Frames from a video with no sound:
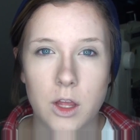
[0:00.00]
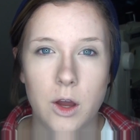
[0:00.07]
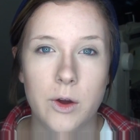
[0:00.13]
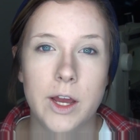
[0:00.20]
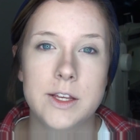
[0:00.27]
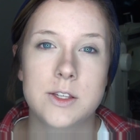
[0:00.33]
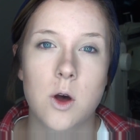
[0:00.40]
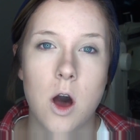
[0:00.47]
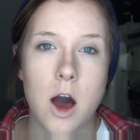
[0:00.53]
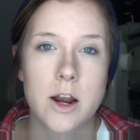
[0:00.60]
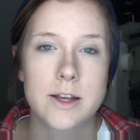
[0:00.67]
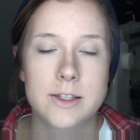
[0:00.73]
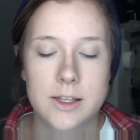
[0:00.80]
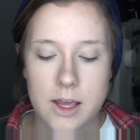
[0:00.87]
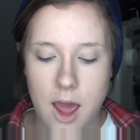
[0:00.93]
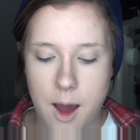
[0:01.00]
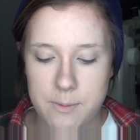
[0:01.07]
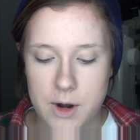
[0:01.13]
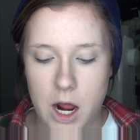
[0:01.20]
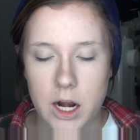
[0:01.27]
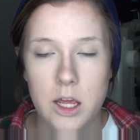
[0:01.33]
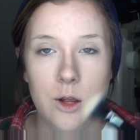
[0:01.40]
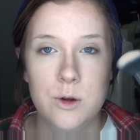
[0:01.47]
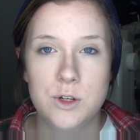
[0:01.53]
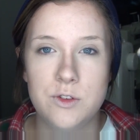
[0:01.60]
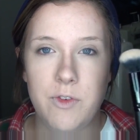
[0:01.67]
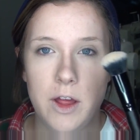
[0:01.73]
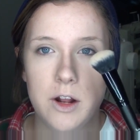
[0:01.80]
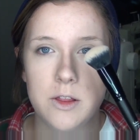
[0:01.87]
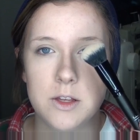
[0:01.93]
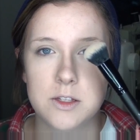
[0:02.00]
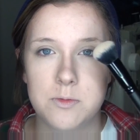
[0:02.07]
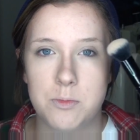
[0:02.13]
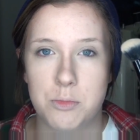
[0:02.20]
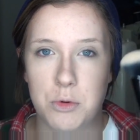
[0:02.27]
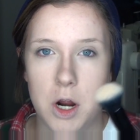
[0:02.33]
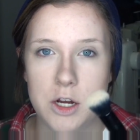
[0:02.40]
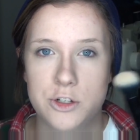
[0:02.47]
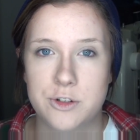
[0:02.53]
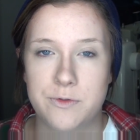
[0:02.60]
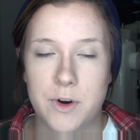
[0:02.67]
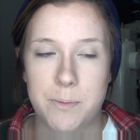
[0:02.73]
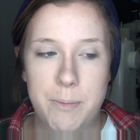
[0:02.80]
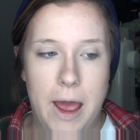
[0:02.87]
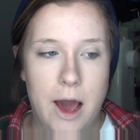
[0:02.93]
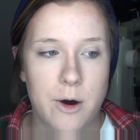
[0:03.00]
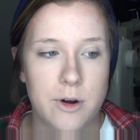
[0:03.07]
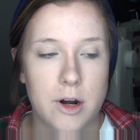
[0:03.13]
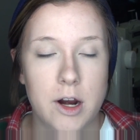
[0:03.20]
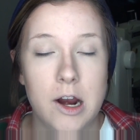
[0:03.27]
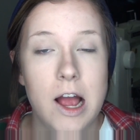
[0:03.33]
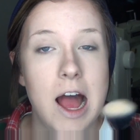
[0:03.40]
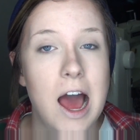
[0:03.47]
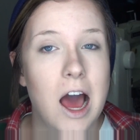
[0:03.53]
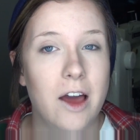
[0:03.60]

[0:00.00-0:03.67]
Okay, so honestly, I'm not a huge fan of this brush for powder.